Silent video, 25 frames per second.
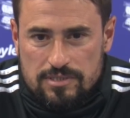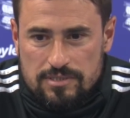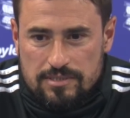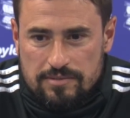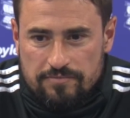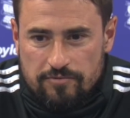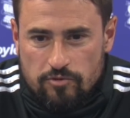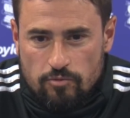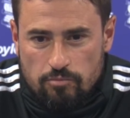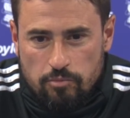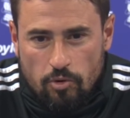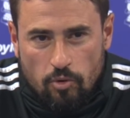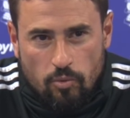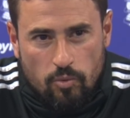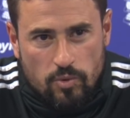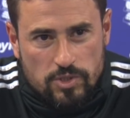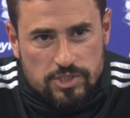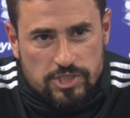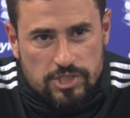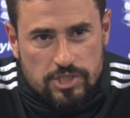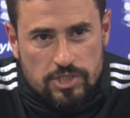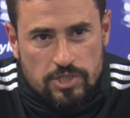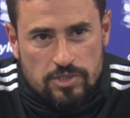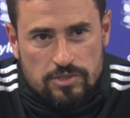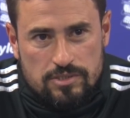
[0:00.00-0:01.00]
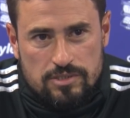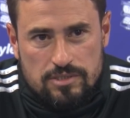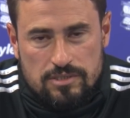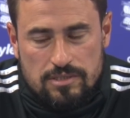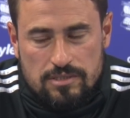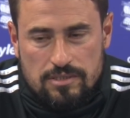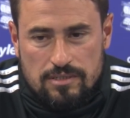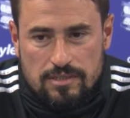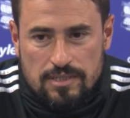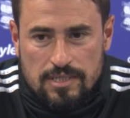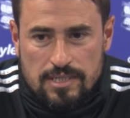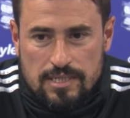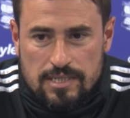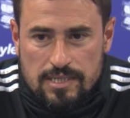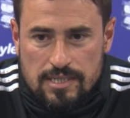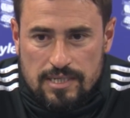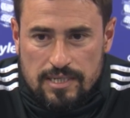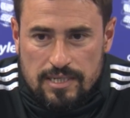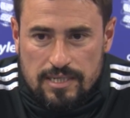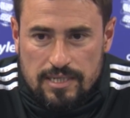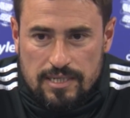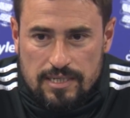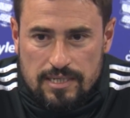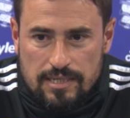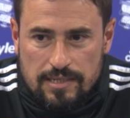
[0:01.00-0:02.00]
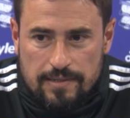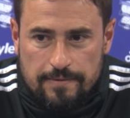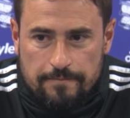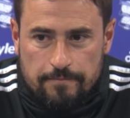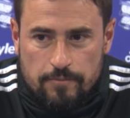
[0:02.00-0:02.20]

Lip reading: the football was good, you know.